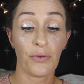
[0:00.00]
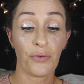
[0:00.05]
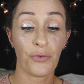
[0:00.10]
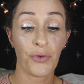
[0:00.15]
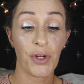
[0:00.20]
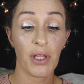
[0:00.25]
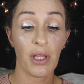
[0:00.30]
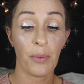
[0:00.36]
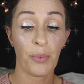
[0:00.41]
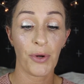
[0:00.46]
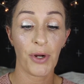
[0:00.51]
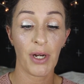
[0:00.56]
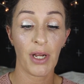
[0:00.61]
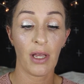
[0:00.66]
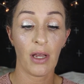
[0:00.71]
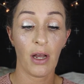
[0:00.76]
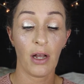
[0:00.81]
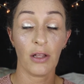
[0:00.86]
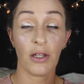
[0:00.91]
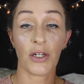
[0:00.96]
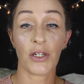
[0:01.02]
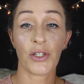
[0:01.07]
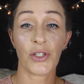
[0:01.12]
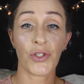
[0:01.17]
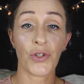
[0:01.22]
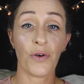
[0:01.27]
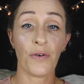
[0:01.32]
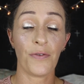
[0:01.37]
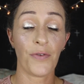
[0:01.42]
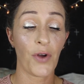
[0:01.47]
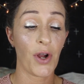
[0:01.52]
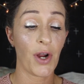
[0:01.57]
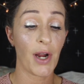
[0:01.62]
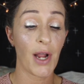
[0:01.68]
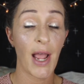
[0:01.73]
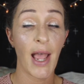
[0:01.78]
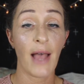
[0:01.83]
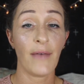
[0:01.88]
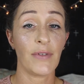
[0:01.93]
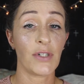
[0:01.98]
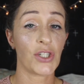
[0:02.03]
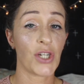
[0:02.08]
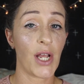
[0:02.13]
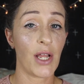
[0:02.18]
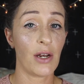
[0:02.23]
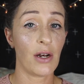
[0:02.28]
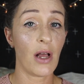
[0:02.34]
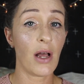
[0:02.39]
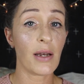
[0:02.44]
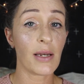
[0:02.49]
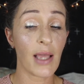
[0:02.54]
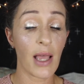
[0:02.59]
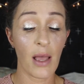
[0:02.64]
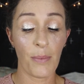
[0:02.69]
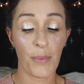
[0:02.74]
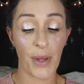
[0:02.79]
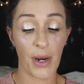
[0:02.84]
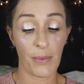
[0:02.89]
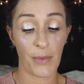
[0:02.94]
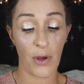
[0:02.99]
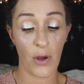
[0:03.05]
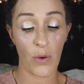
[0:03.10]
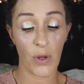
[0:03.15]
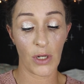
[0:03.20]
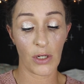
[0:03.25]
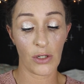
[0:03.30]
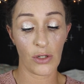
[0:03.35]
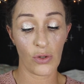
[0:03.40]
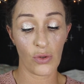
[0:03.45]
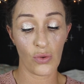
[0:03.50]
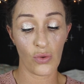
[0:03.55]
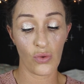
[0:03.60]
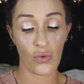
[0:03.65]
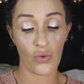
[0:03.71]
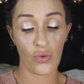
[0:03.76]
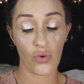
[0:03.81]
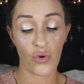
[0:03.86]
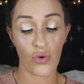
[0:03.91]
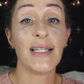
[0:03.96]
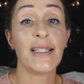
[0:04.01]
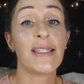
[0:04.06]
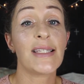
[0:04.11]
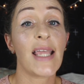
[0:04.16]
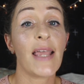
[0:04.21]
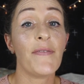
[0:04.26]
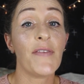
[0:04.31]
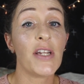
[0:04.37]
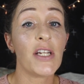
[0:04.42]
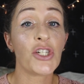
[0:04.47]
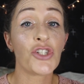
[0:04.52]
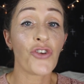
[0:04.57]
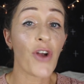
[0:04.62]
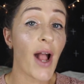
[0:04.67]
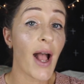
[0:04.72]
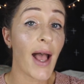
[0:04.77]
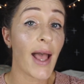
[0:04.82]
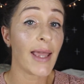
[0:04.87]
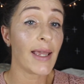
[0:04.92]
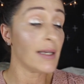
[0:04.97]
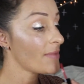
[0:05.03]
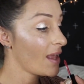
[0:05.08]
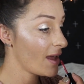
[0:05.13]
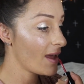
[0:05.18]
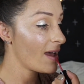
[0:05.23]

a really pretty color so far. I haven't tried it on yet, but I'm going to. Let's give it a try.